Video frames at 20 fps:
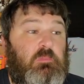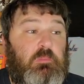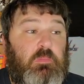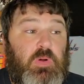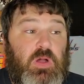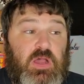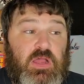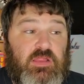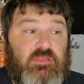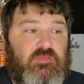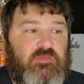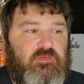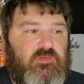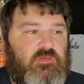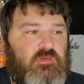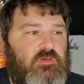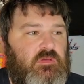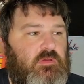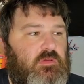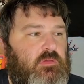
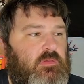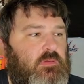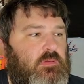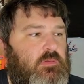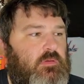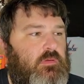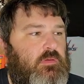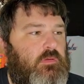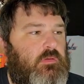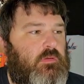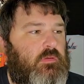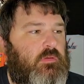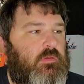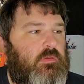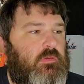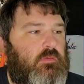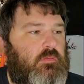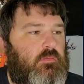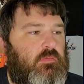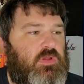But
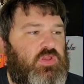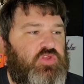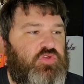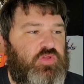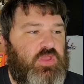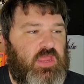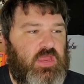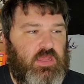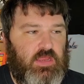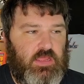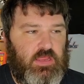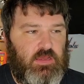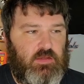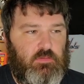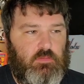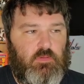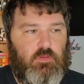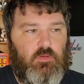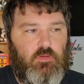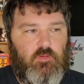when you get
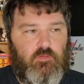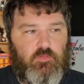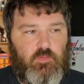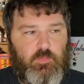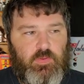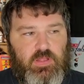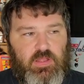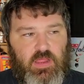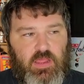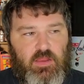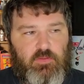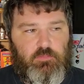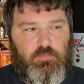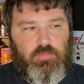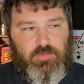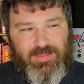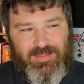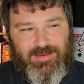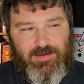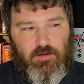hit from a
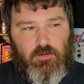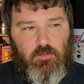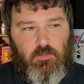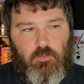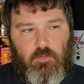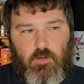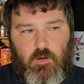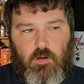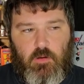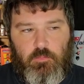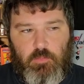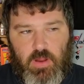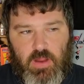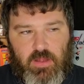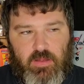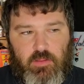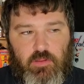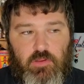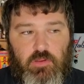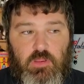non-player or
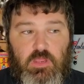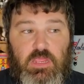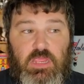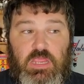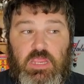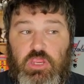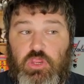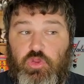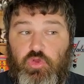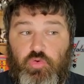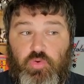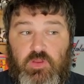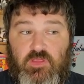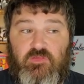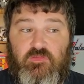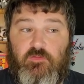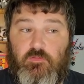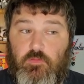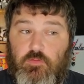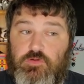armada,
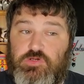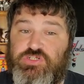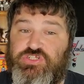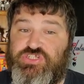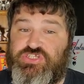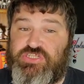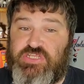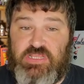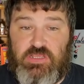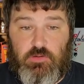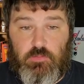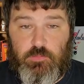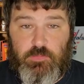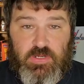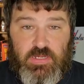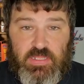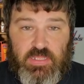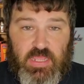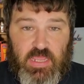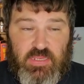increase your shield
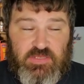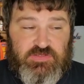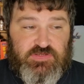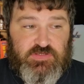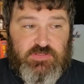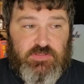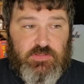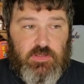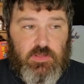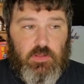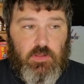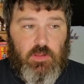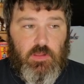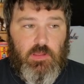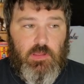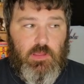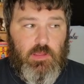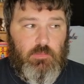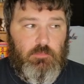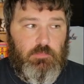mitigation
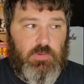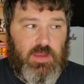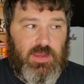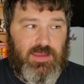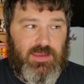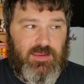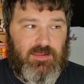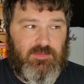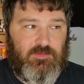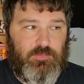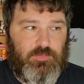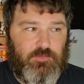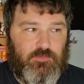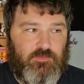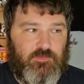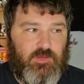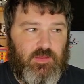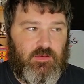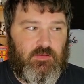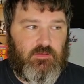by
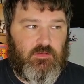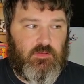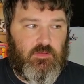X%.